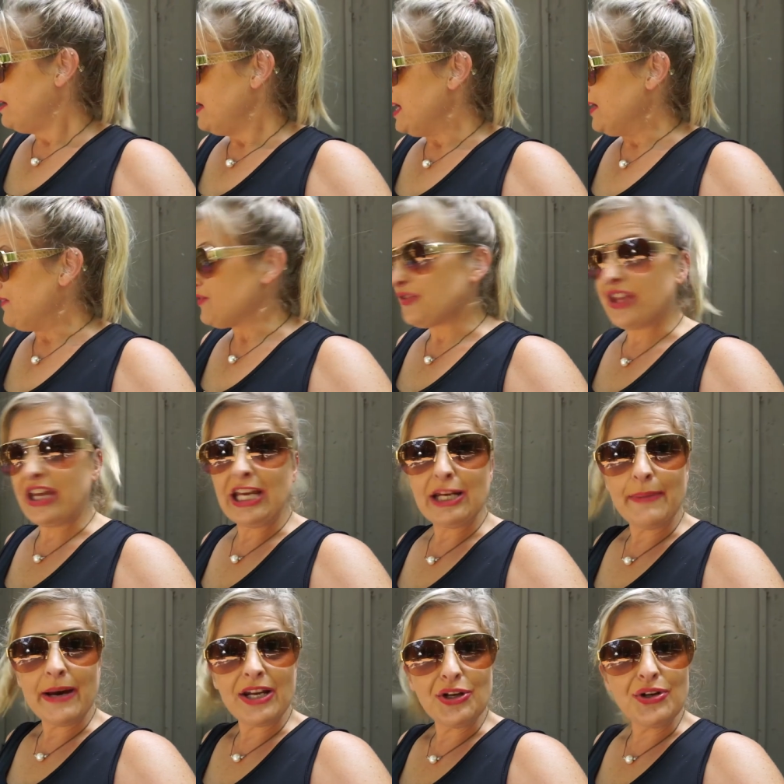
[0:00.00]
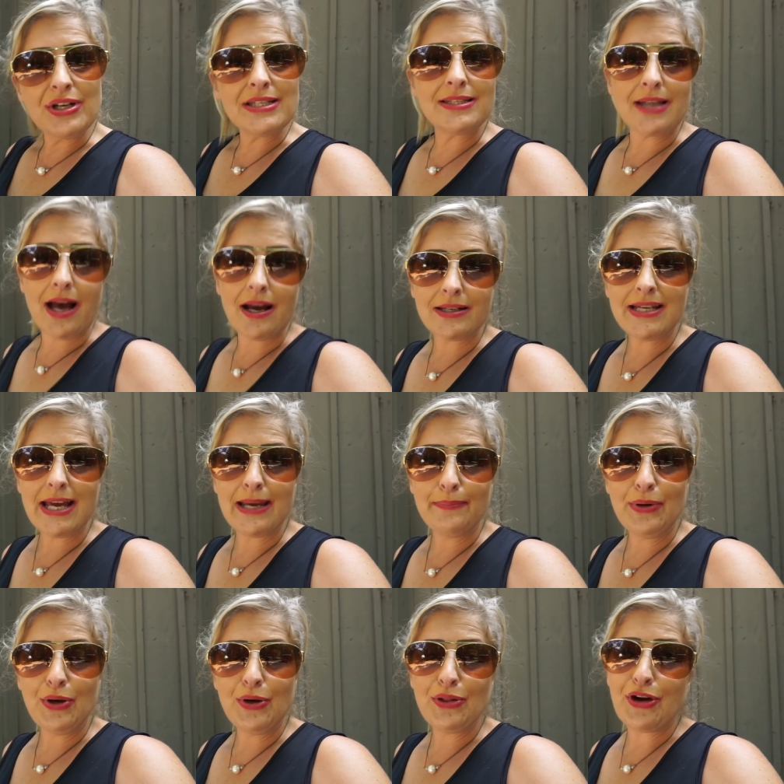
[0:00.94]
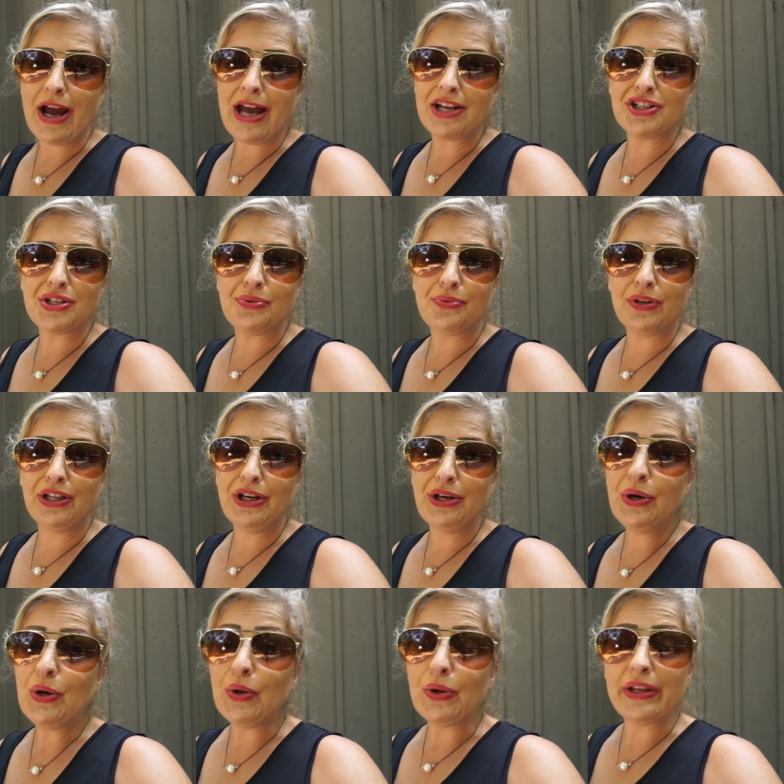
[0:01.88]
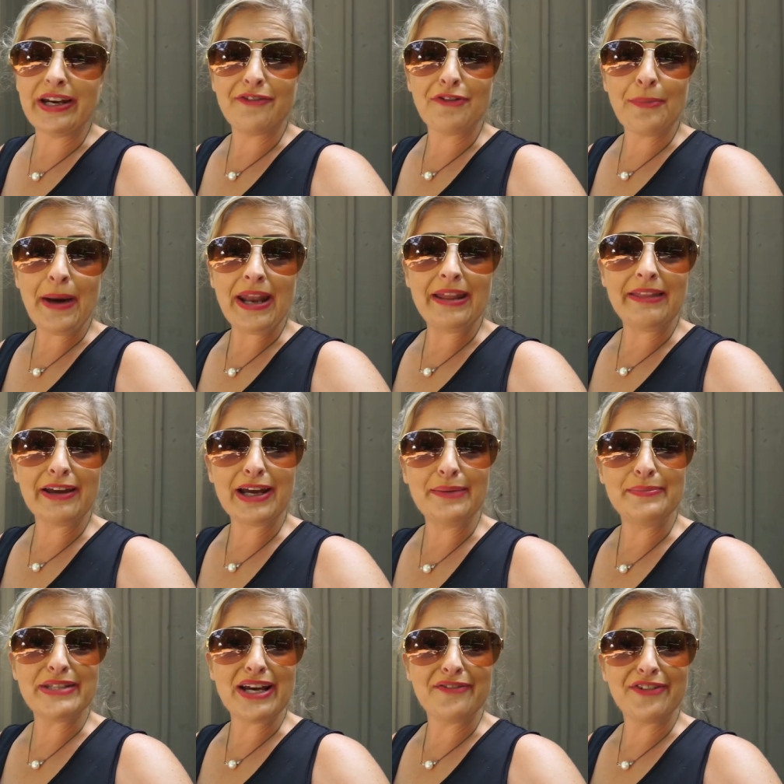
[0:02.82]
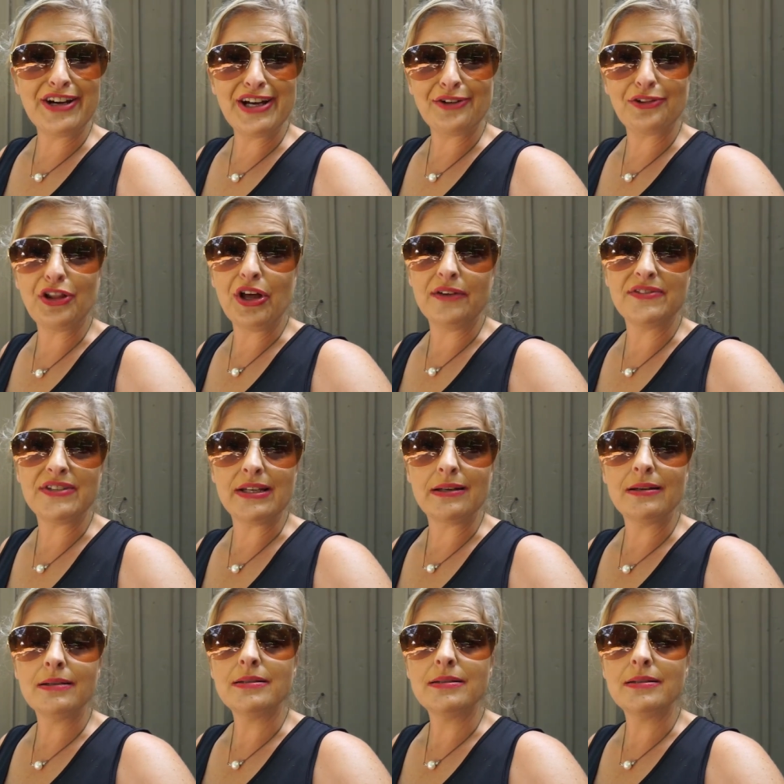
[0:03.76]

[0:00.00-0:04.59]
if you're thinking about doing a stock tank pull, they're actually really cool and everybody that comes over here loves it.